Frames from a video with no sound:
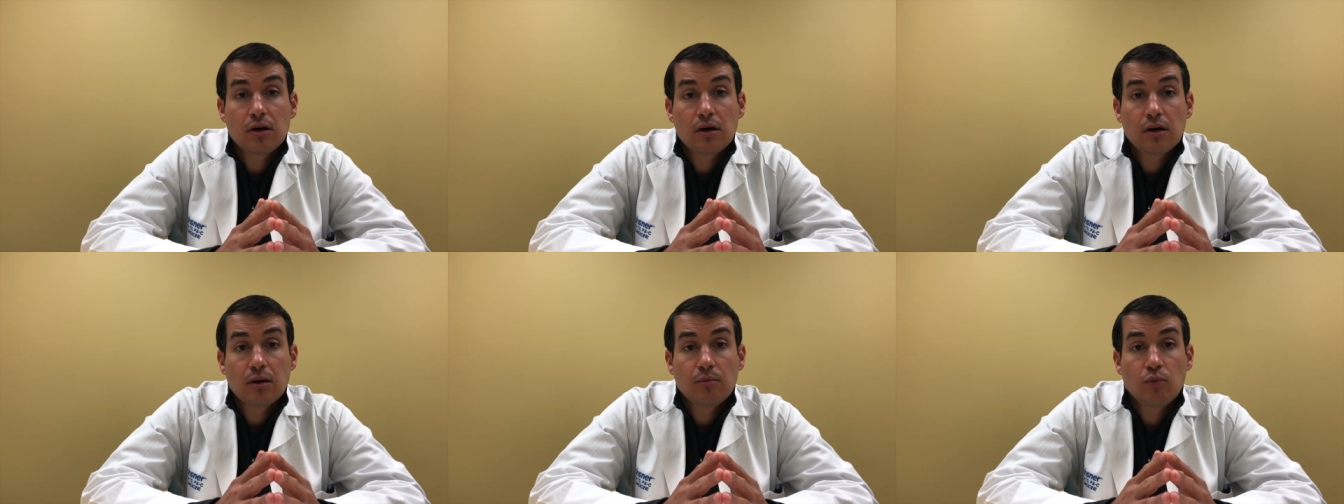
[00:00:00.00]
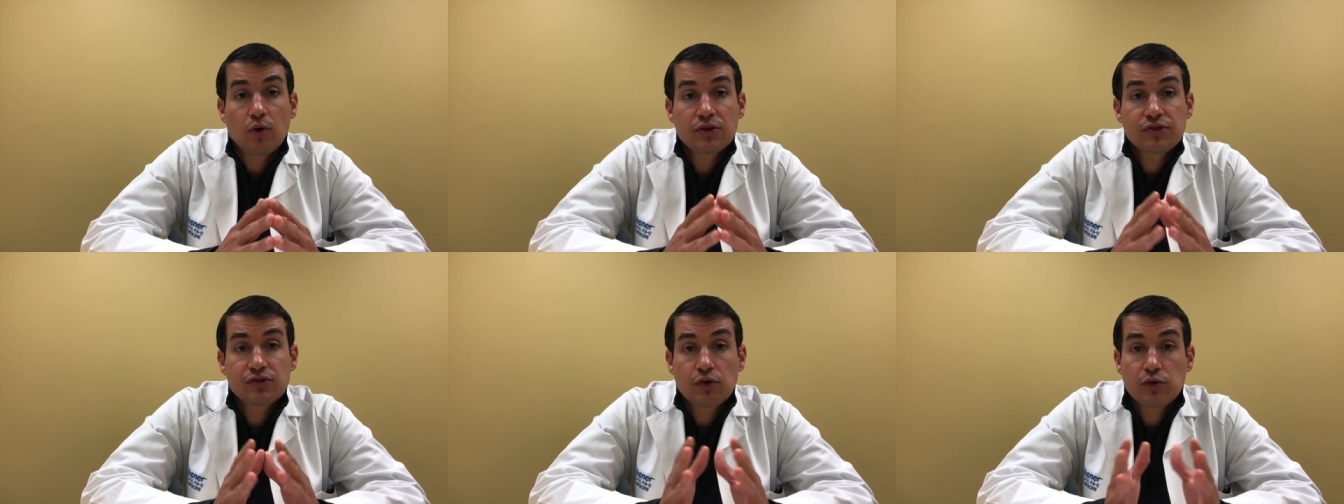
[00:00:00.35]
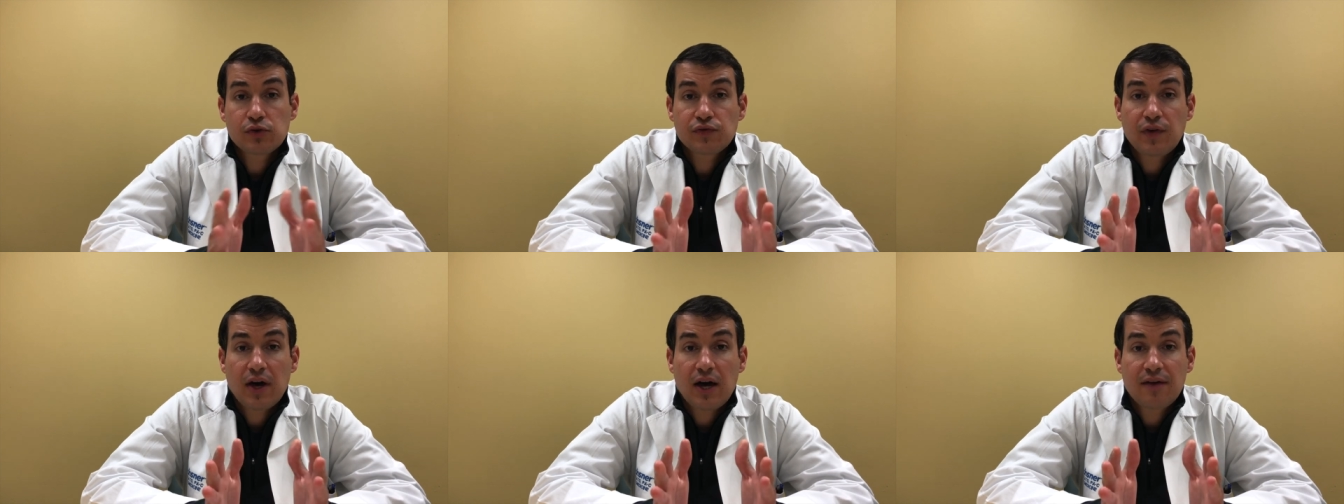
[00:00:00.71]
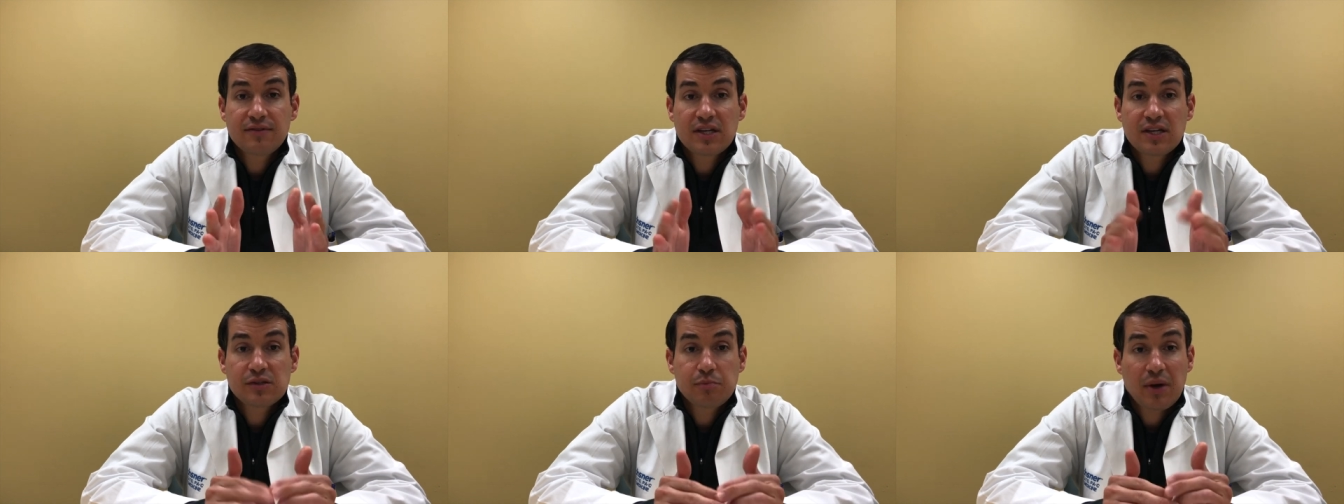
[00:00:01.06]
Once those 5
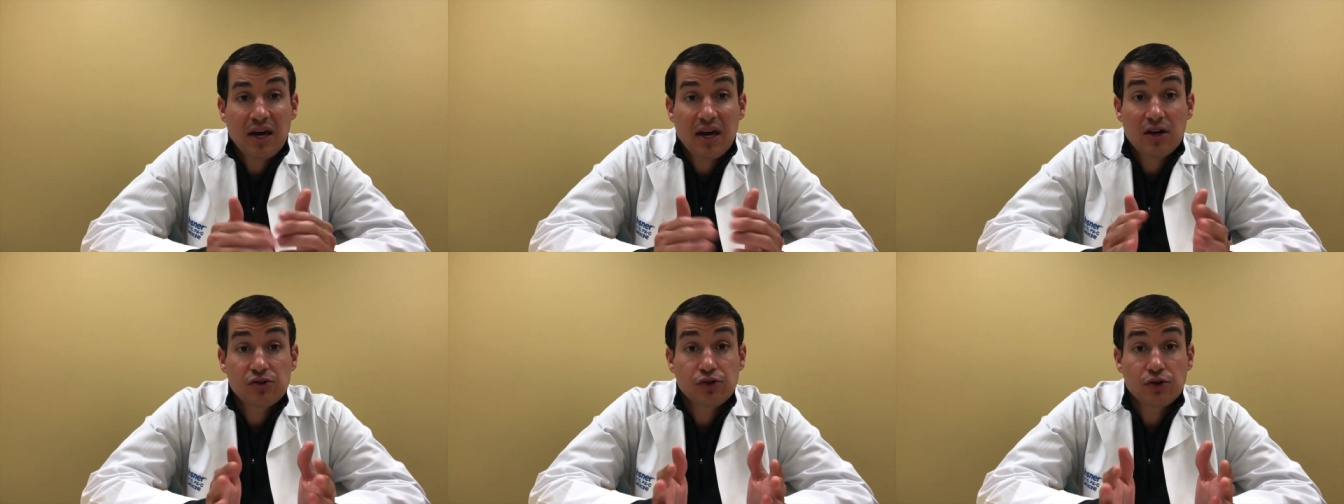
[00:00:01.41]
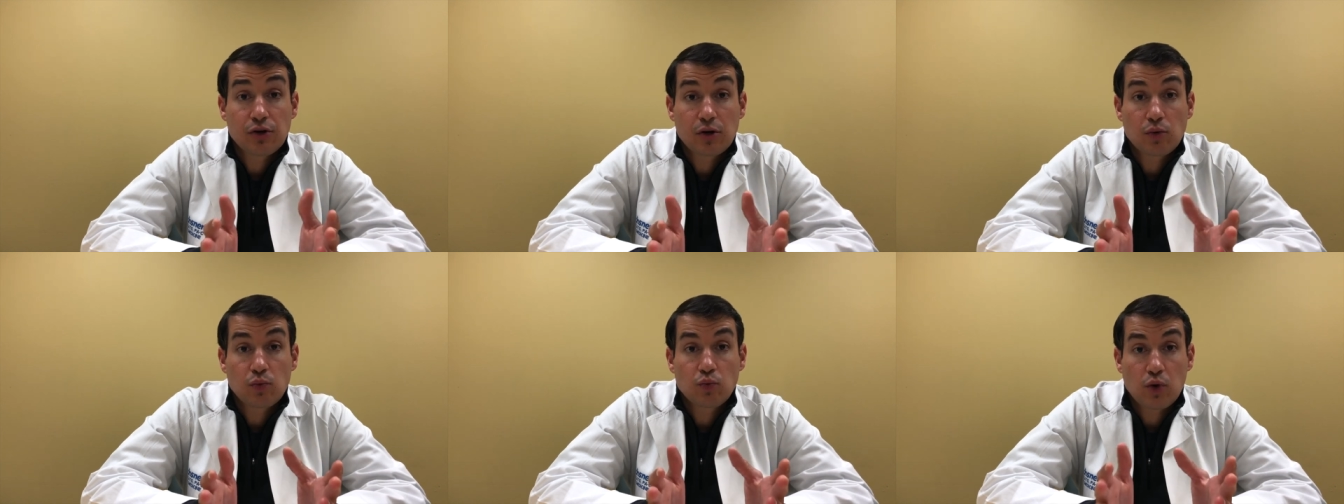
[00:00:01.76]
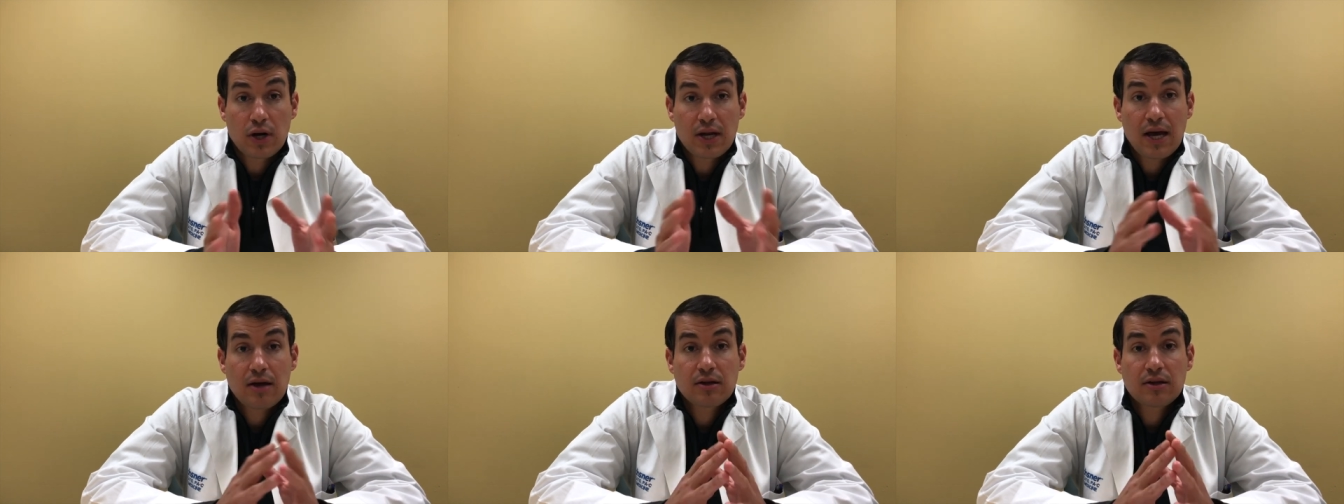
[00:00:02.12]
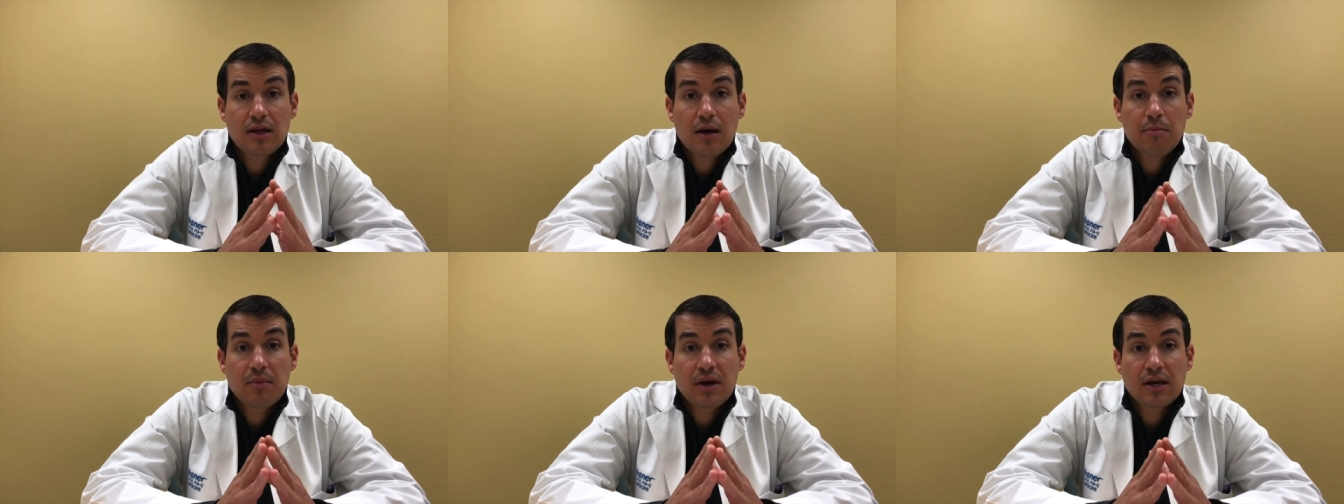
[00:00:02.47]
days pass, you're going to run out of
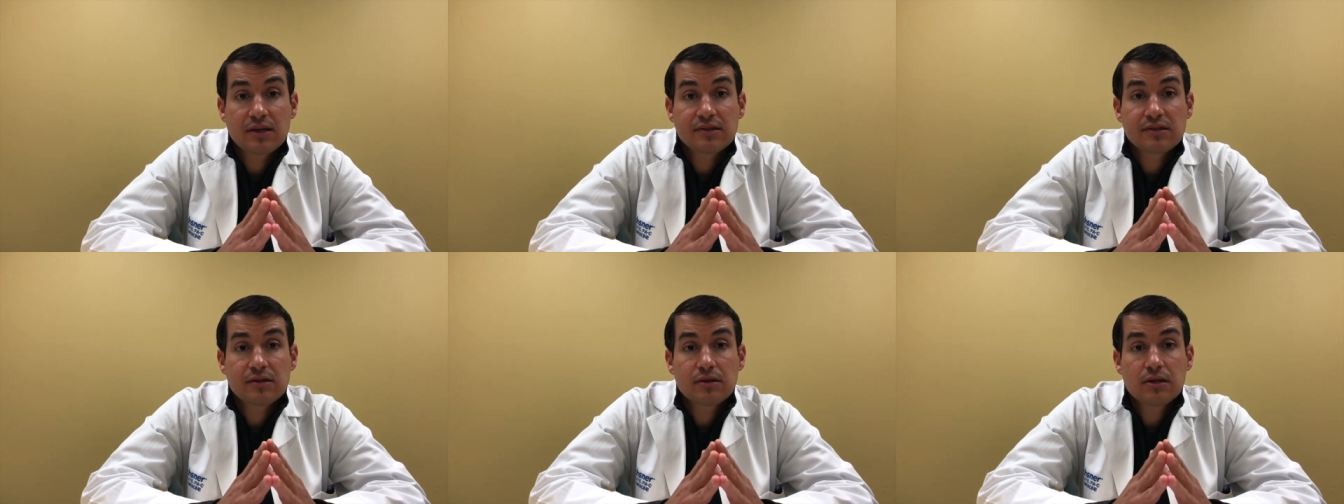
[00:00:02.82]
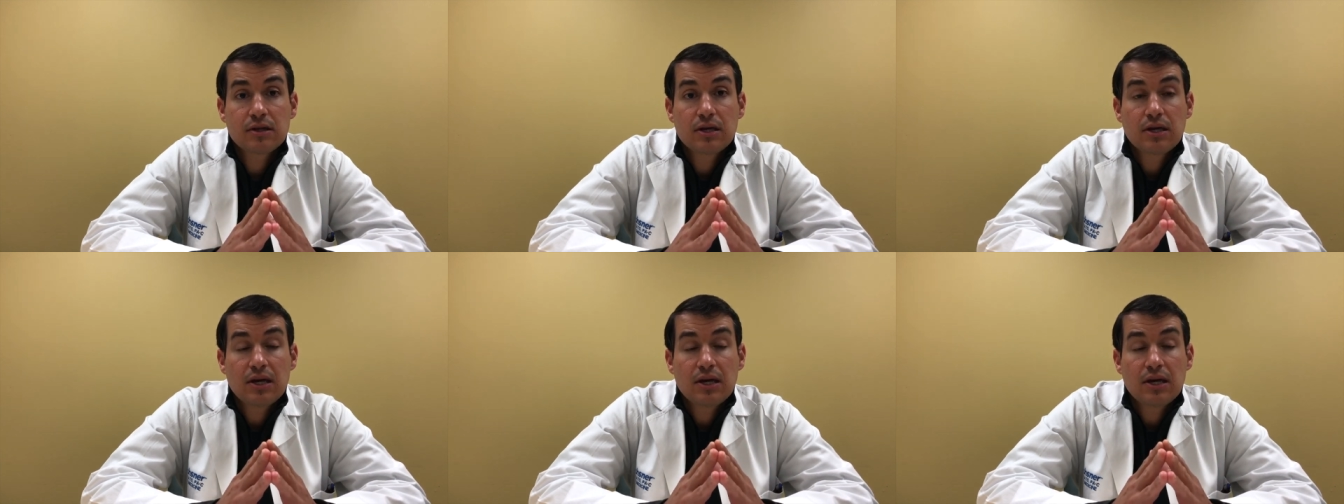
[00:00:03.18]
that medicine,